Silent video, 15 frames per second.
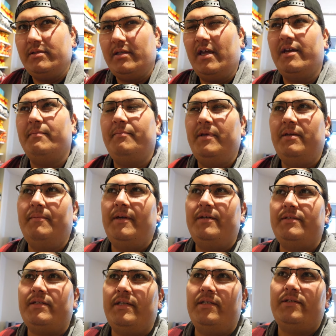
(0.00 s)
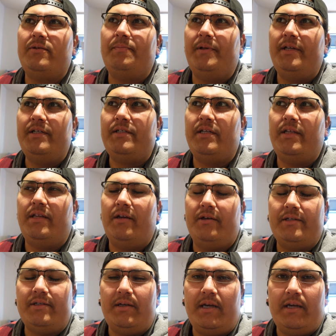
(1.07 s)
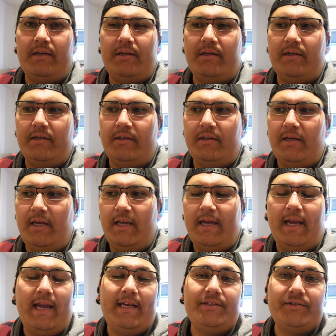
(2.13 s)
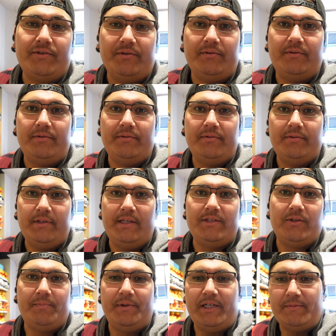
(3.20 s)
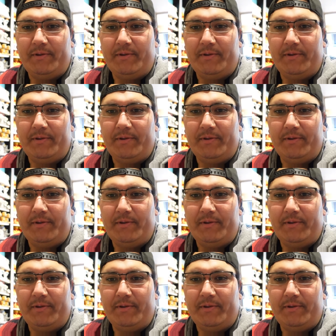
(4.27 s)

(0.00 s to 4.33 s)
they had a Minnie Mouse Easter plush, and then they also had a Angel Easter plush.